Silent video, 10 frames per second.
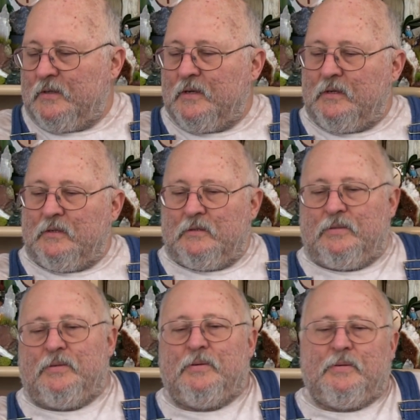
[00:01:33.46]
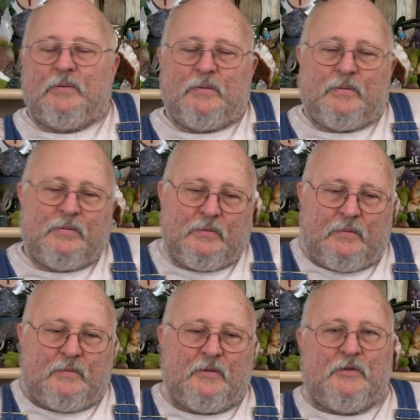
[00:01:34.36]
going to
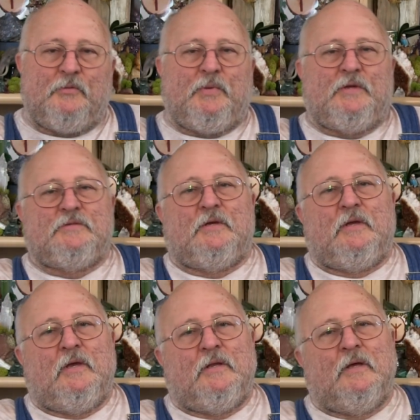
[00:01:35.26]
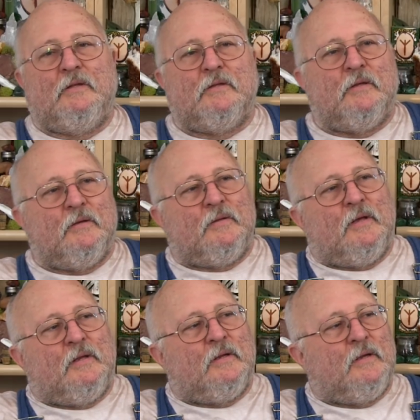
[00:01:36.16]
do the best I can not to do
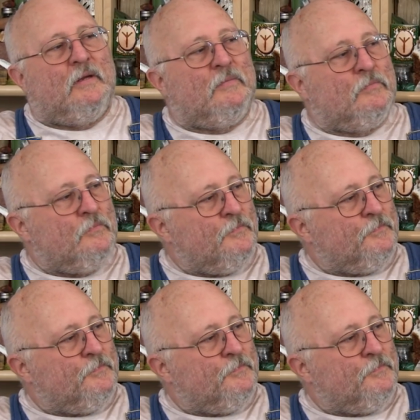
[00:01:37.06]
that again.